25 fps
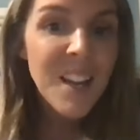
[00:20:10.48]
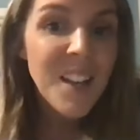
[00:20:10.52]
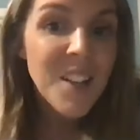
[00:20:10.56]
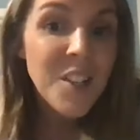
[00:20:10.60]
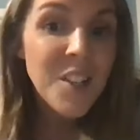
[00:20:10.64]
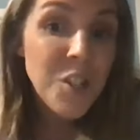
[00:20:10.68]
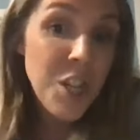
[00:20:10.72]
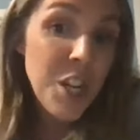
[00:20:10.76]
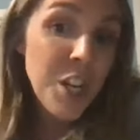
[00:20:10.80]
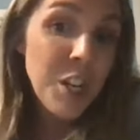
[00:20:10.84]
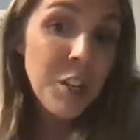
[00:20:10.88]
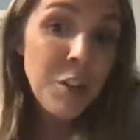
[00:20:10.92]

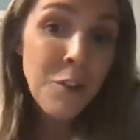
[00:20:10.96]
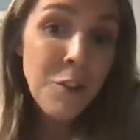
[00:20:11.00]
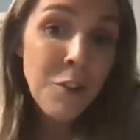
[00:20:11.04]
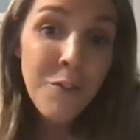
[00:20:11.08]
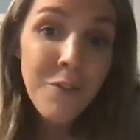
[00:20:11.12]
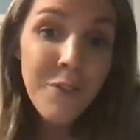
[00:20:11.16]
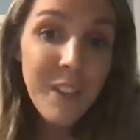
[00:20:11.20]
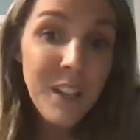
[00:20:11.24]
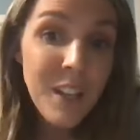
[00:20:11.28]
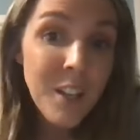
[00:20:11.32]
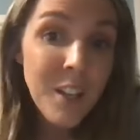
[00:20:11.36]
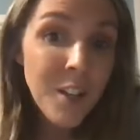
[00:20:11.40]
Share your
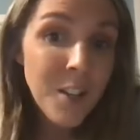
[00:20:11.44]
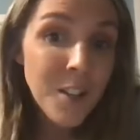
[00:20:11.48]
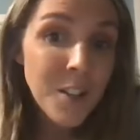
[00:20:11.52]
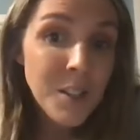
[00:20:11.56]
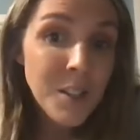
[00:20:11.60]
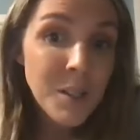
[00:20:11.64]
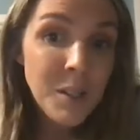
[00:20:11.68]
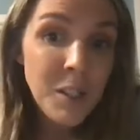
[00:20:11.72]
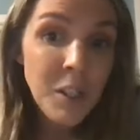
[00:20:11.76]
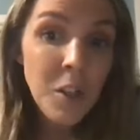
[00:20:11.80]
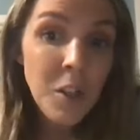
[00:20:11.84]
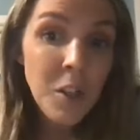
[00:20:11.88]

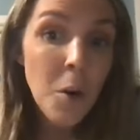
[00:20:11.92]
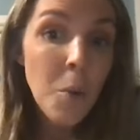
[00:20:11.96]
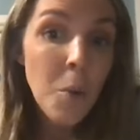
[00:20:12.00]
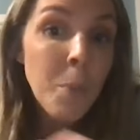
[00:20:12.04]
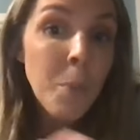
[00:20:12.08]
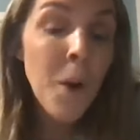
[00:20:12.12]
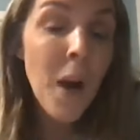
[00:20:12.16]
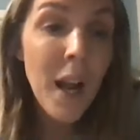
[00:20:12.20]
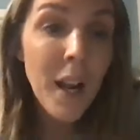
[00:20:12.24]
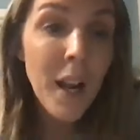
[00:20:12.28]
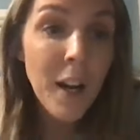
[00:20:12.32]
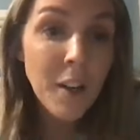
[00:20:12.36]
fears,
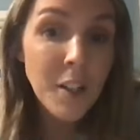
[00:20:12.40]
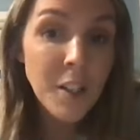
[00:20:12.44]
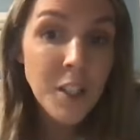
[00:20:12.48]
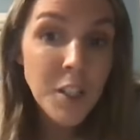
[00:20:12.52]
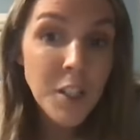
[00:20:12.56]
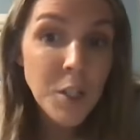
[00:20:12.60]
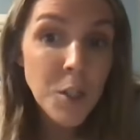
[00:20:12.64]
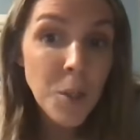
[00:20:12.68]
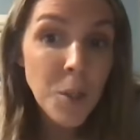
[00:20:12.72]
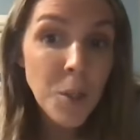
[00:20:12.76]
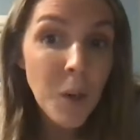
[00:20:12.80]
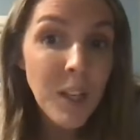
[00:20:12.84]
prior to
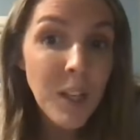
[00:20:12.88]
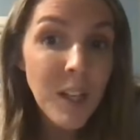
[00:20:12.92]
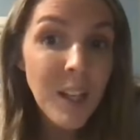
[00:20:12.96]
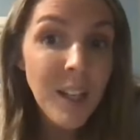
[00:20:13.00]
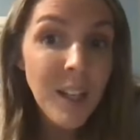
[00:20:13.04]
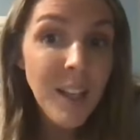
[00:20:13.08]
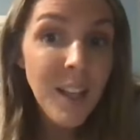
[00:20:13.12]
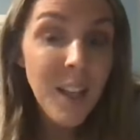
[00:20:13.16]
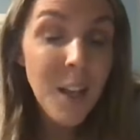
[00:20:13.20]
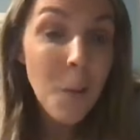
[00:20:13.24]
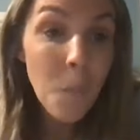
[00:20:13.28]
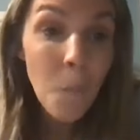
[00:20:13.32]

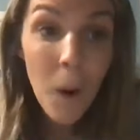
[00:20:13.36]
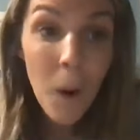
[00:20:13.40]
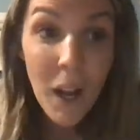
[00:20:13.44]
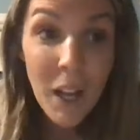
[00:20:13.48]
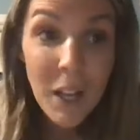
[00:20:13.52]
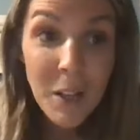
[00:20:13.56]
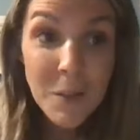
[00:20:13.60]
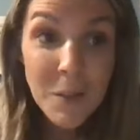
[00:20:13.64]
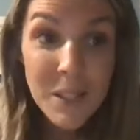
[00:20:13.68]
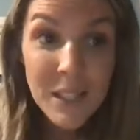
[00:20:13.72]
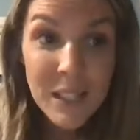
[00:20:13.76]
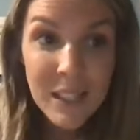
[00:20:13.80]
joining and why
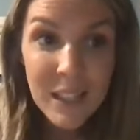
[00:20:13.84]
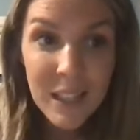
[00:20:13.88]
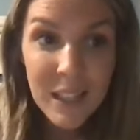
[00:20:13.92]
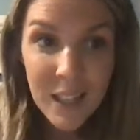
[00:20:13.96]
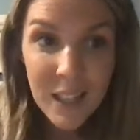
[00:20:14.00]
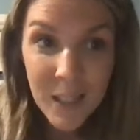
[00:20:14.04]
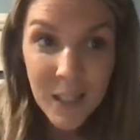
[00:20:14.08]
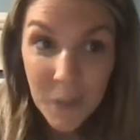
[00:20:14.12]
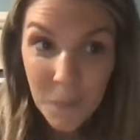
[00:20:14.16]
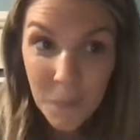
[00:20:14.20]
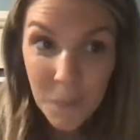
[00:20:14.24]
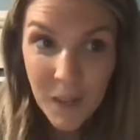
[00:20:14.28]
you did it
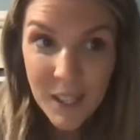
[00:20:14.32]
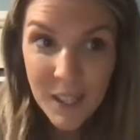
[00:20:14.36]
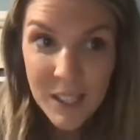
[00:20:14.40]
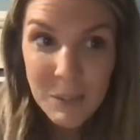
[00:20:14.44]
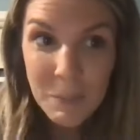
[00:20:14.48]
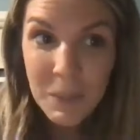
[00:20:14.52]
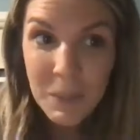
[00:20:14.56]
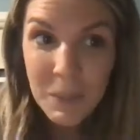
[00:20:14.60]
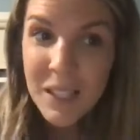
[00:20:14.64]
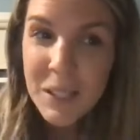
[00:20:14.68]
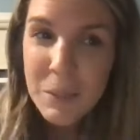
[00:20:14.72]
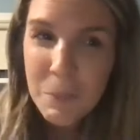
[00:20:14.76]
anyways,
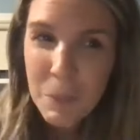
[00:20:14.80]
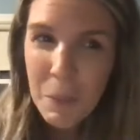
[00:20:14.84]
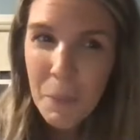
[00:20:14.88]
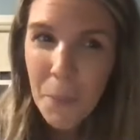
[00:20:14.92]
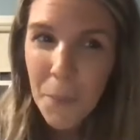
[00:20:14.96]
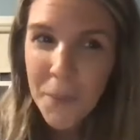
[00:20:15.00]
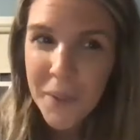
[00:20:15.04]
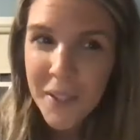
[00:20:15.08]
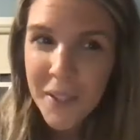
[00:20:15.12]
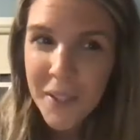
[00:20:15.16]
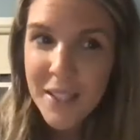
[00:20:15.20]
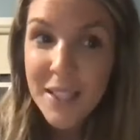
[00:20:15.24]
because
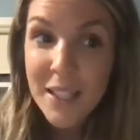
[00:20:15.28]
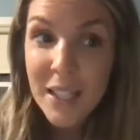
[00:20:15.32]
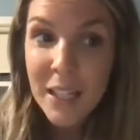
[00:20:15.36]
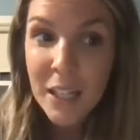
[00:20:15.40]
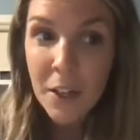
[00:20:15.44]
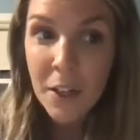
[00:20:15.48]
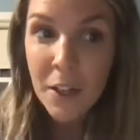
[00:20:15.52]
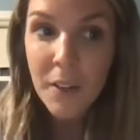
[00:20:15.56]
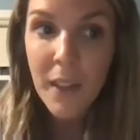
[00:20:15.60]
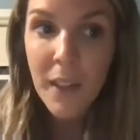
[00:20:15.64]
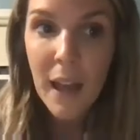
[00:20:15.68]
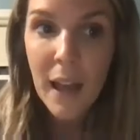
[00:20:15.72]
people need to
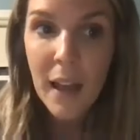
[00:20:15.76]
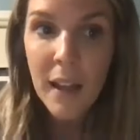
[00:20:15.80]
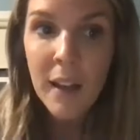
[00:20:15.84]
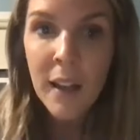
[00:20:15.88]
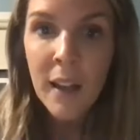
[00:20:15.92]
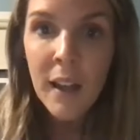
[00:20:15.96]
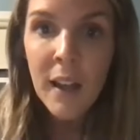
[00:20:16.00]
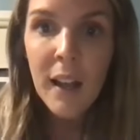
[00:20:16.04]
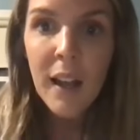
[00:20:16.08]
hear that.